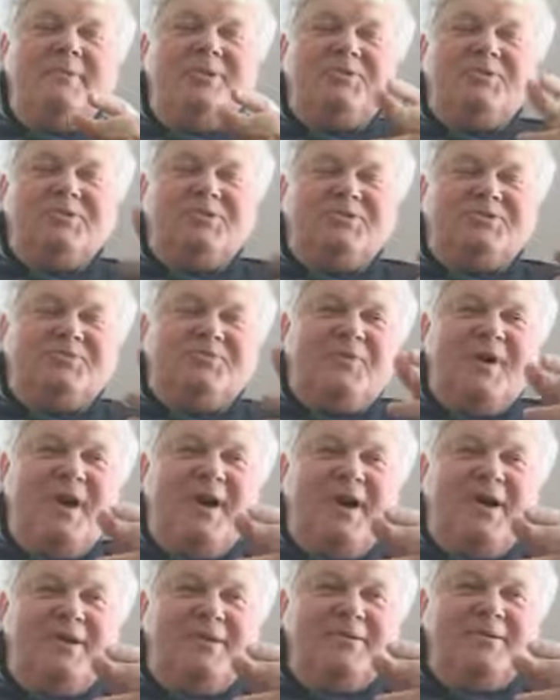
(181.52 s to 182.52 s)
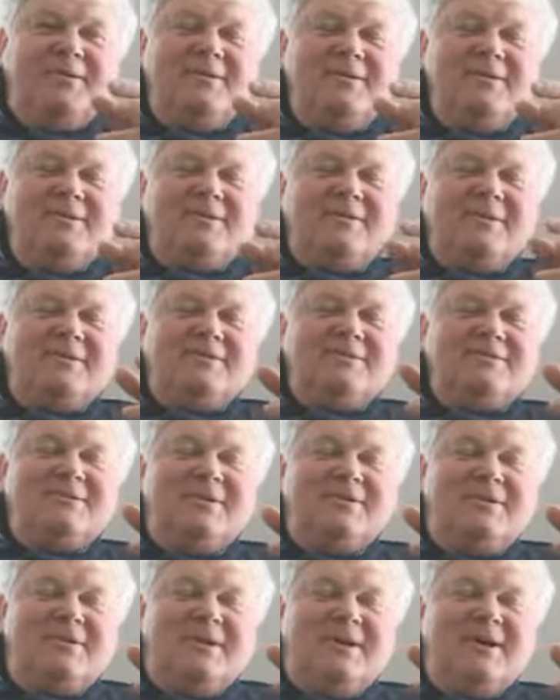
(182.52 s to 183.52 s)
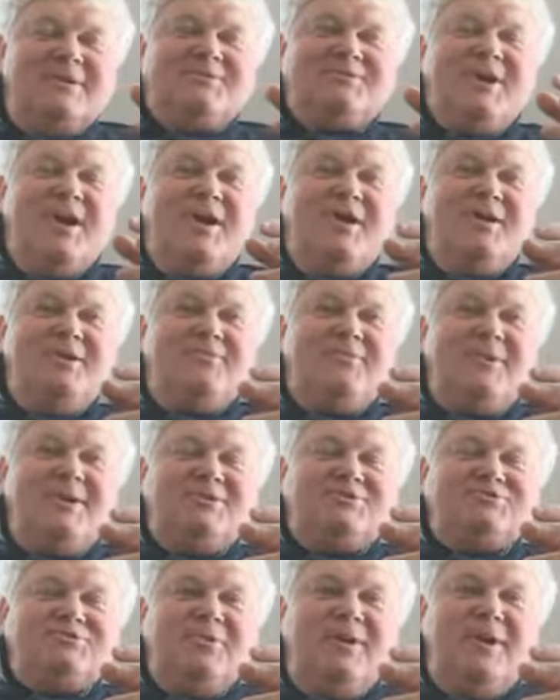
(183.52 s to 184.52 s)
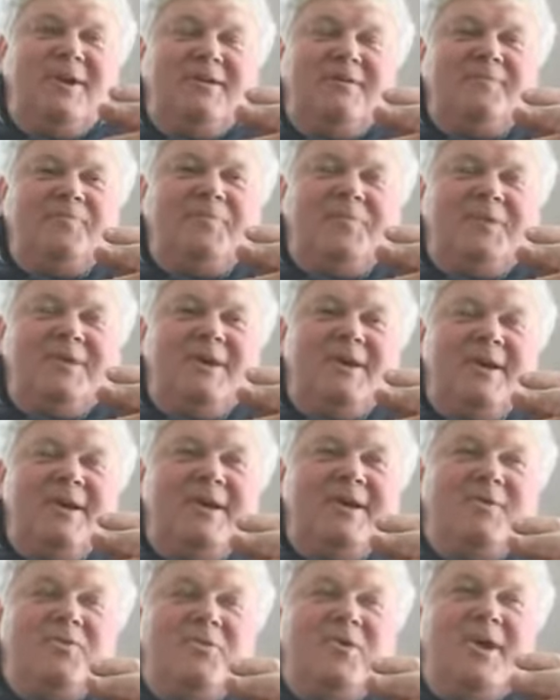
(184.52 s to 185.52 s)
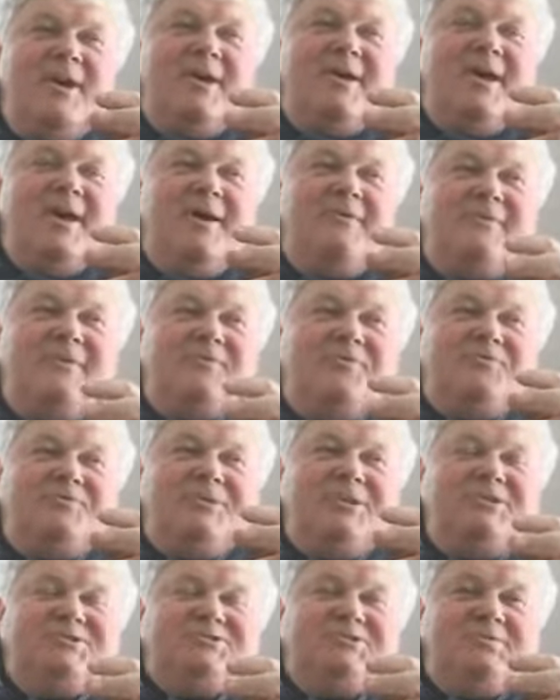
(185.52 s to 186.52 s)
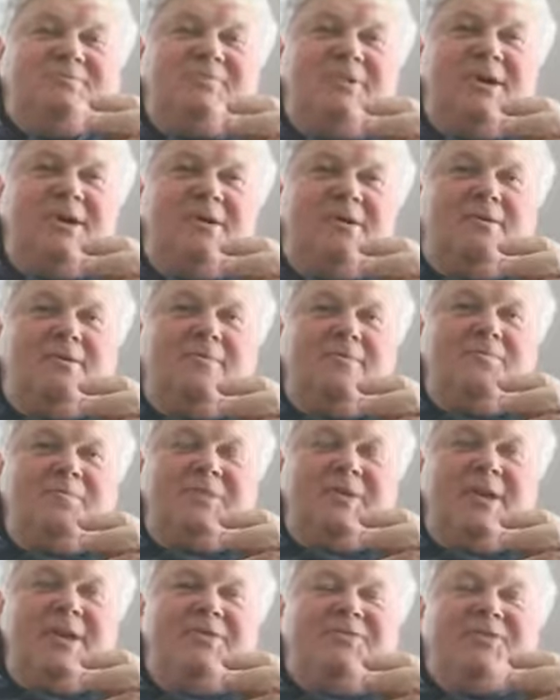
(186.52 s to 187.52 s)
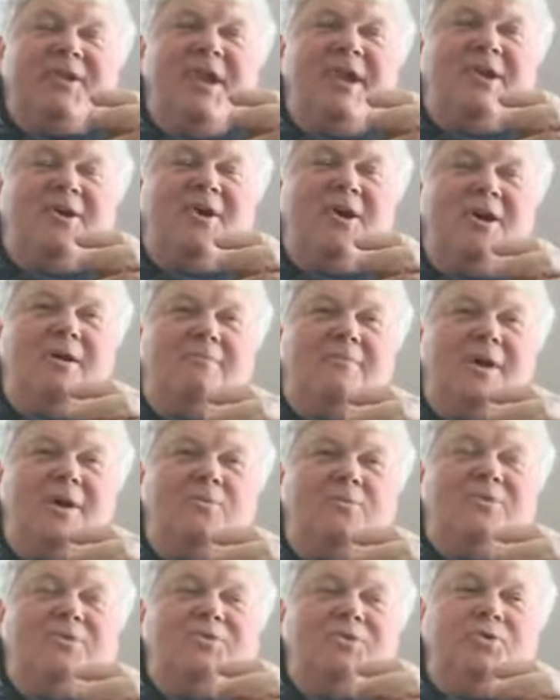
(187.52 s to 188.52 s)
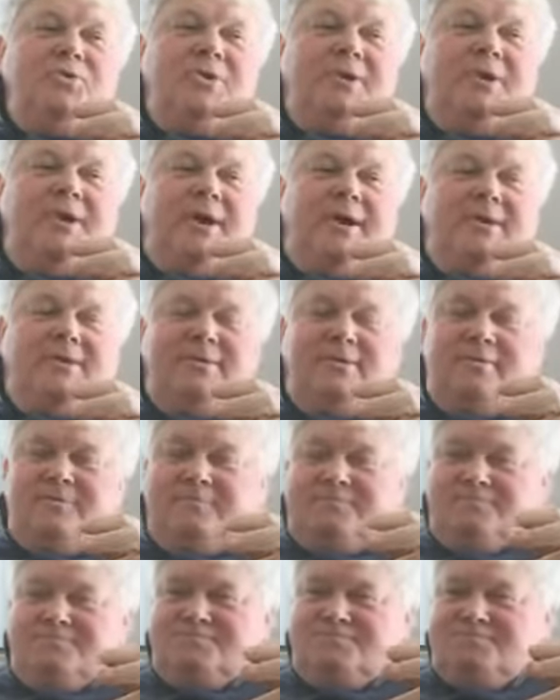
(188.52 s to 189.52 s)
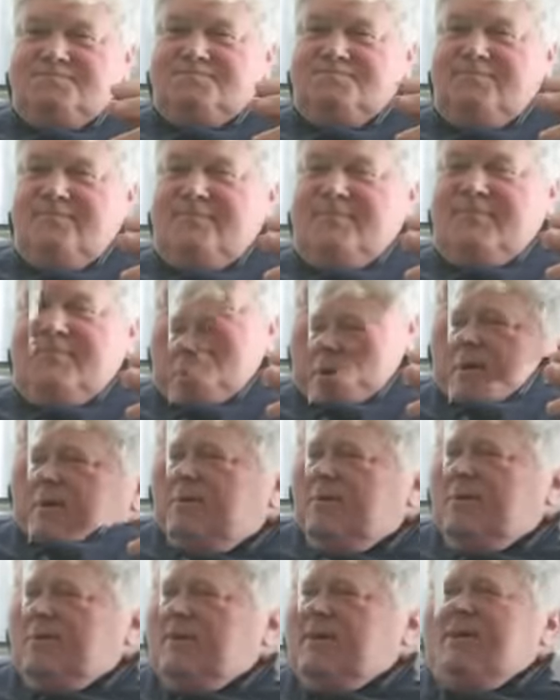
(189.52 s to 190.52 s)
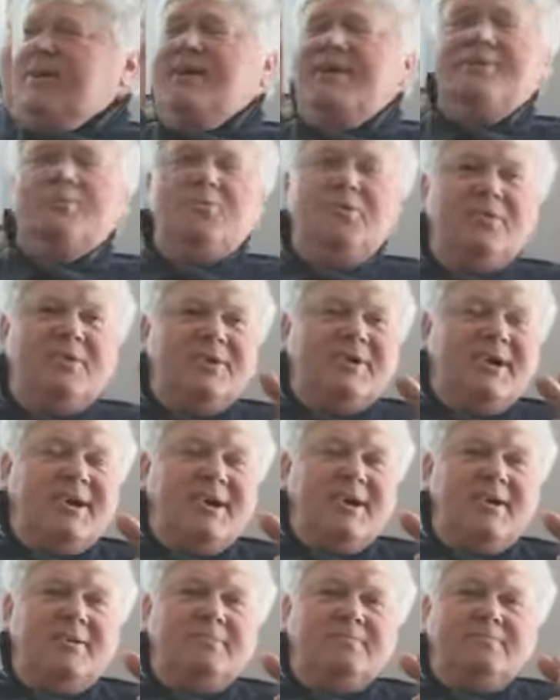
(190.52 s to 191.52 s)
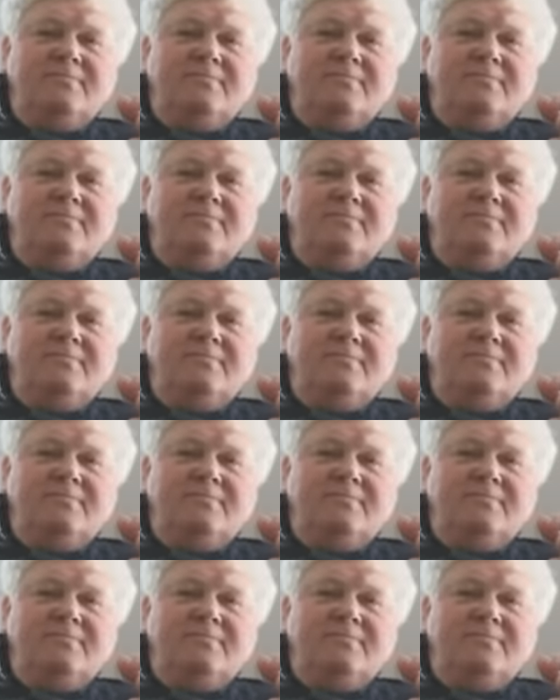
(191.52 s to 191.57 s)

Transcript: me to this fine Italian restaurant where I could have a decent meal, and thank God I'm not with you tonight. Keene, we're in Keene.